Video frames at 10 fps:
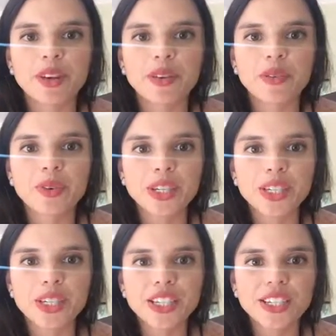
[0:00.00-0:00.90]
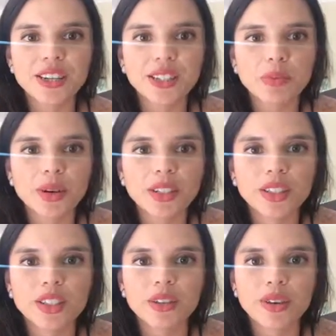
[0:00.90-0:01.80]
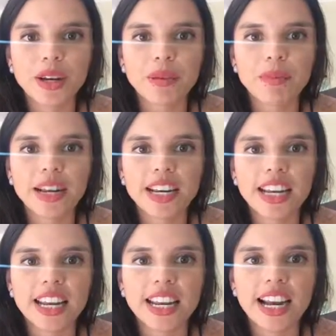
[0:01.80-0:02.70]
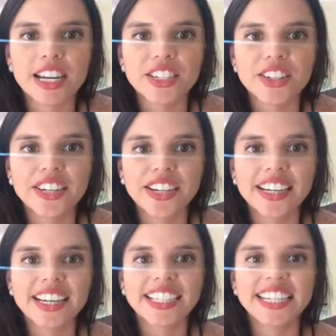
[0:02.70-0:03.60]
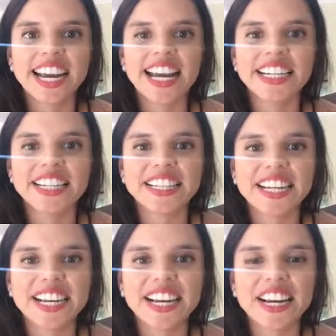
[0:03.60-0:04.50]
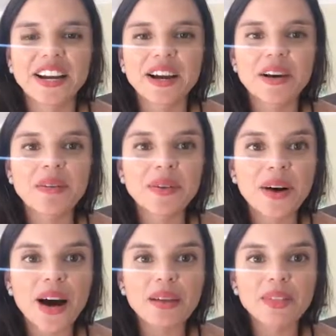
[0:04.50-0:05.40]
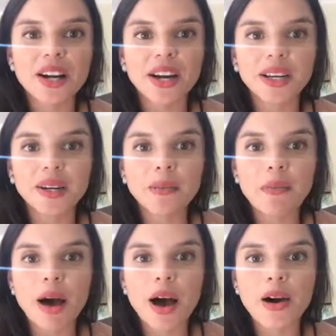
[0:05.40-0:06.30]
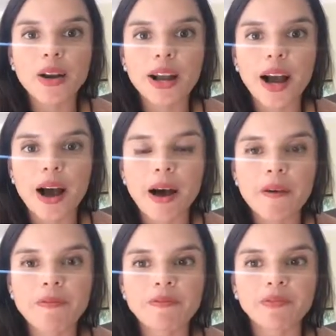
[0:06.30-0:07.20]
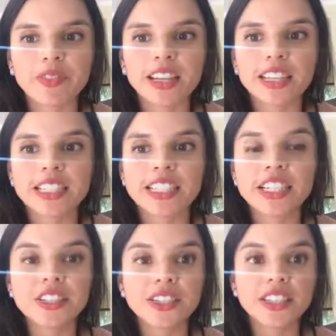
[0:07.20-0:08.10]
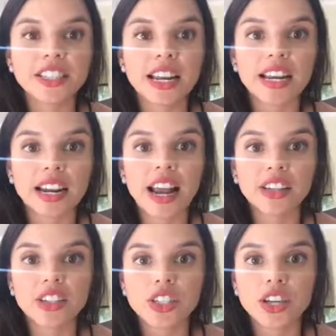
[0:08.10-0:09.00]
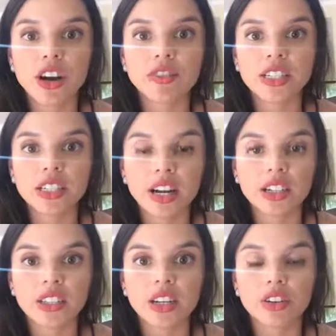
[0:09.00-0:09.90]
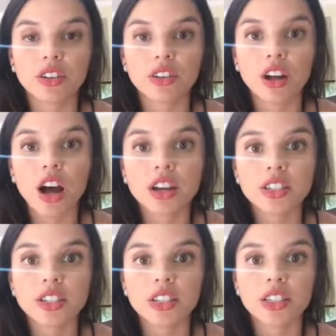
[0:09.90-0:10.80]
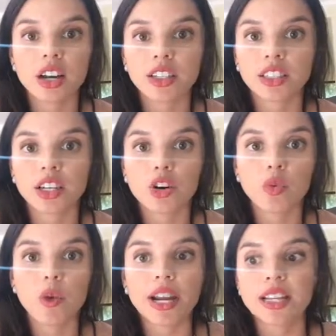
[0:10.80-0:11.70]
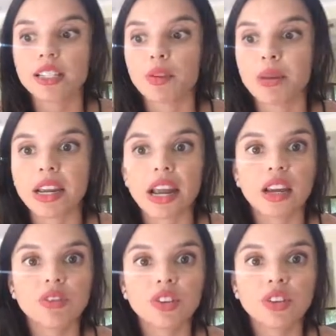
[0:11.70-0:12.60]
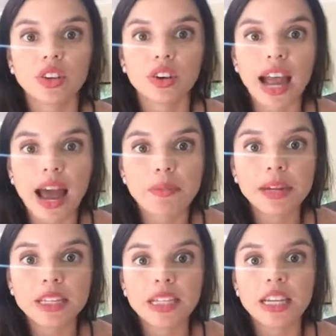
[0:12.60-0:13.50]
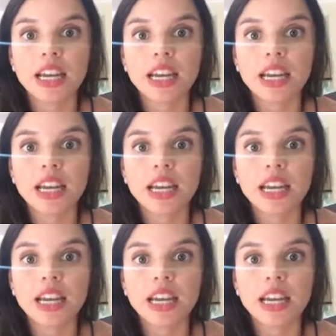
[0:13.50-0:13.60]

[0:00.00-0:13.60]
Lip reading: Which detox process you recommend again? I joined late, I think. Well, I'm talking about detox is an analogy of detoxing our thoughts, detoxing our ways, our behaviors, our habits,